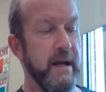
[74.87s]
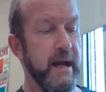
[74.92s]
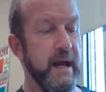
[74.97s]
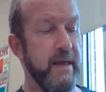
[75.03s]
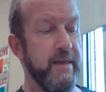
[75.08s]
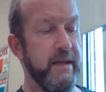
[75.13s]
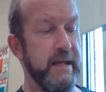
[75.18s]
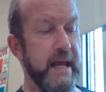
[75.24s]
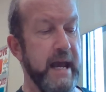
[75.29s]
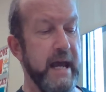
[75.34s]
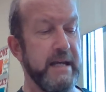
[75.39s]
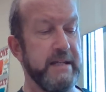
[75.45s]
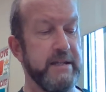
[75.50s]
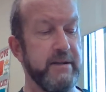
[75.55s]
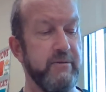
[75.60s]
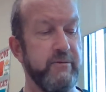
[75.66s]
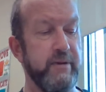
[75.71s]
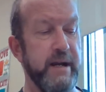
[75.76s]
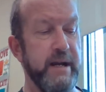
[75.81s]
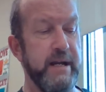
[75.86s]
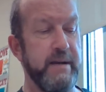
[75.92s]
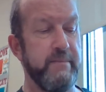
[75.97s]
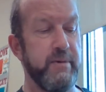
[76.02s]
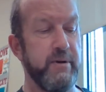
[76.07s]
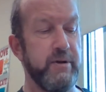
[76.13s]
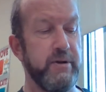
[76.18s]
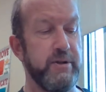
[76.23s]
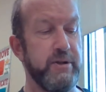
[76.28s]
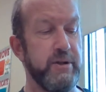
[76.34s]
and the acid rain
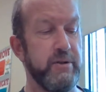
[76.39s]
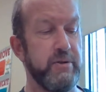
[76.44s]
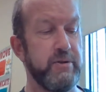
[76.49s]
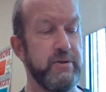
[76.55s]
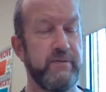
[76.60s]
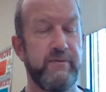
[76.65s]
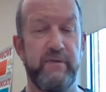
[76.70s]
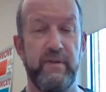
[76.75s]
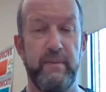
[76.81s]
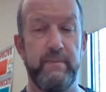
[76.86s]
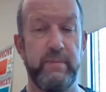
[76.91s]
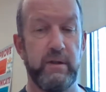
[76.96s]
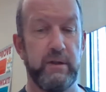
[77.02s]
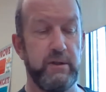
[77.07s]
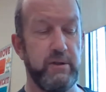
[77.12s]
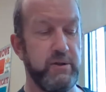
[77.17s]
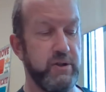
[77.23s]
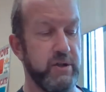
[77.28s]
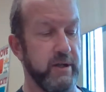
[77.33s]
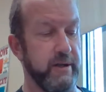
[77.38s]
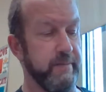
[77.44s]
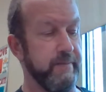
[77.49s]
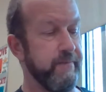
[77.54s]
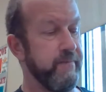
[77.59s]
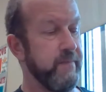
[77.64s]
produced from pollution.